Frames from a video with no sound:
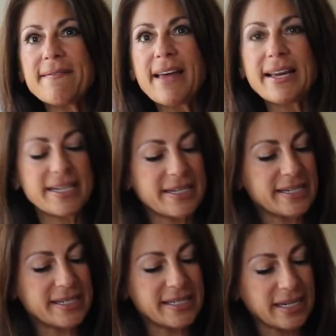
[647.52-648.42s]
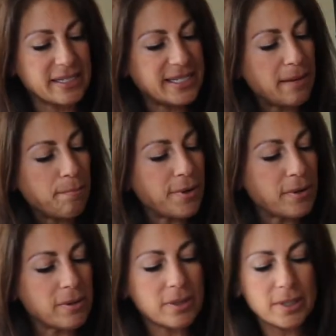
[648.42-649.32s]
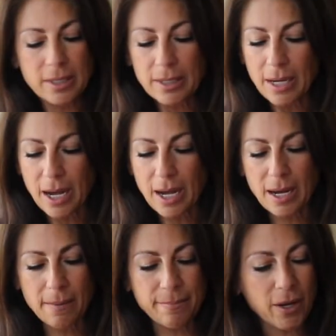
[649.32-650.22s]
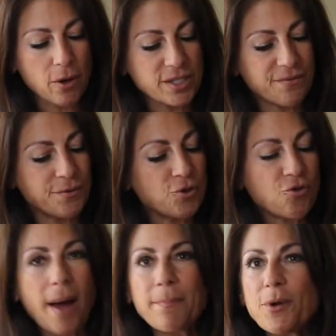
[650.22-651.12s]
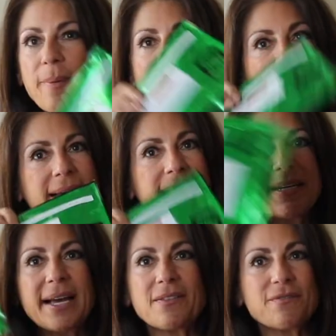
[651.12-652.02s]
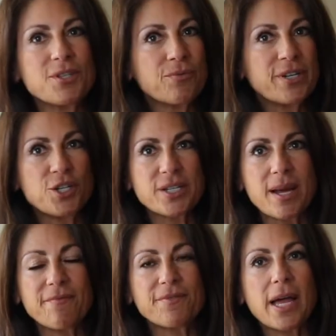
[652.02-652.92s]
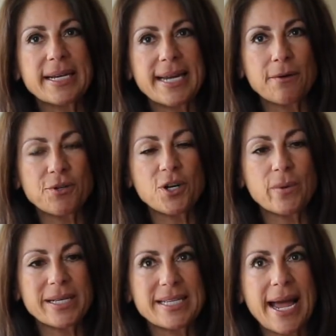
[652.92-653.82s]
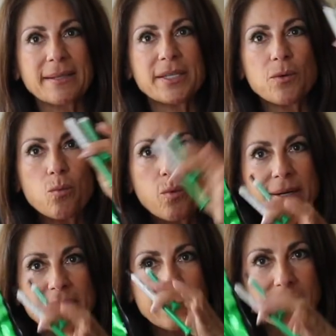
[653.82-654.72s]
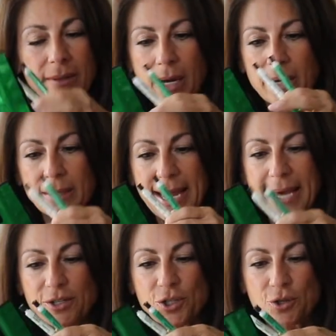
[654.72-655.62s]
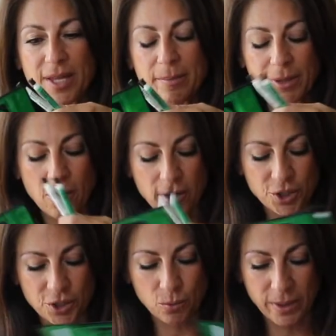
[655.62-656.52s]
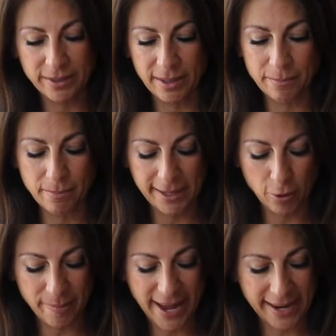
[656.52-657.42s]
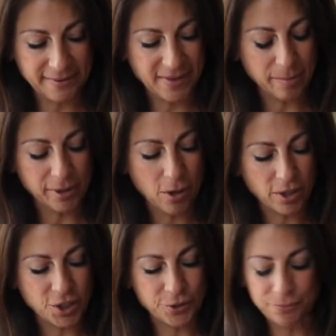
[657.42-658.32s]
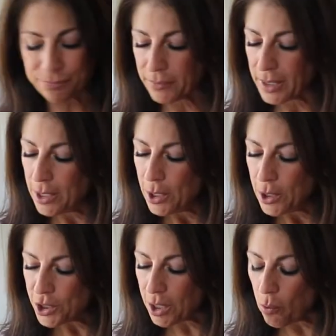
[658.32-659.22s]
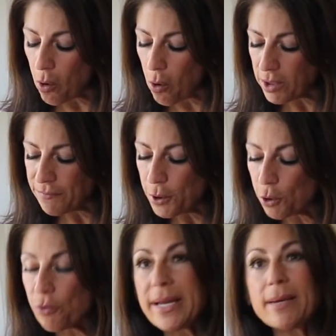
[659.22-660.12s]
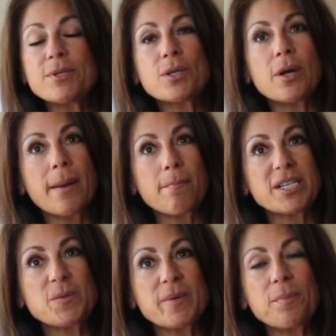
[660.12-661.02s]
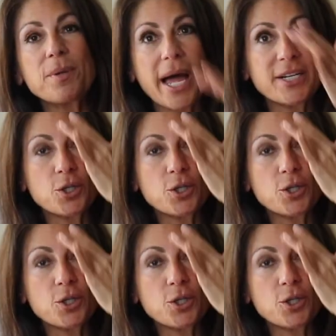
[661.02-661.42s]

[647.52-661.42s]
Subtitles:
that is and simple, because if you drop your packet and the syringes come flying out, you know exactly what canister they belong to, what Mylar packet they belong to. So all of your creams must be applied